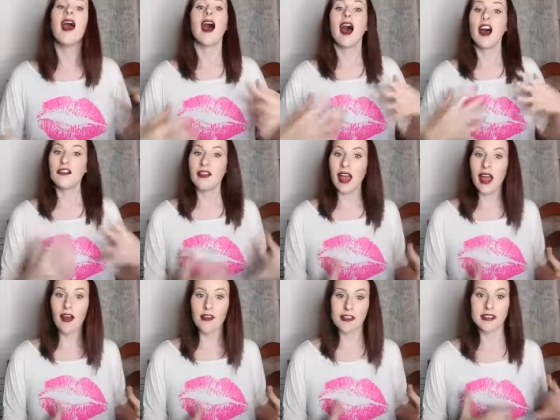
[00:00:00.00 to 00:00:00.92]
of
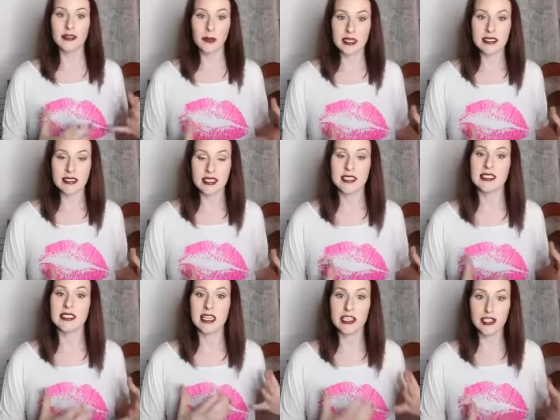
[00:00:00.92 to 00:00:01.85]
how this business
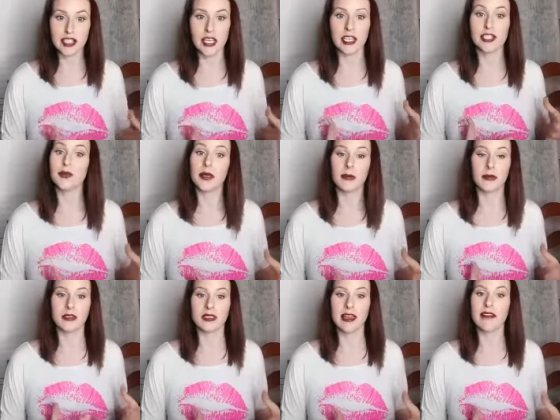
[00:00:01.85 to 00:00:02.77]
can change
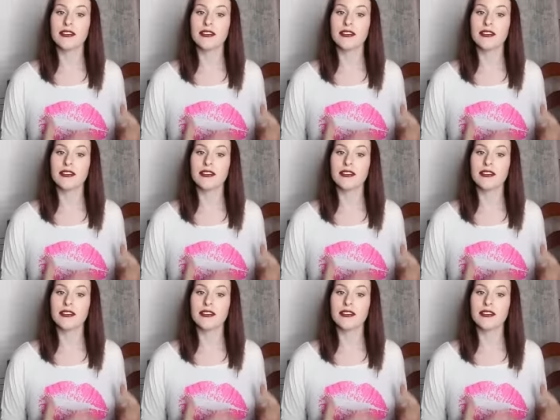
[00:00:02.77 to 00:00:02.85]
people's lives.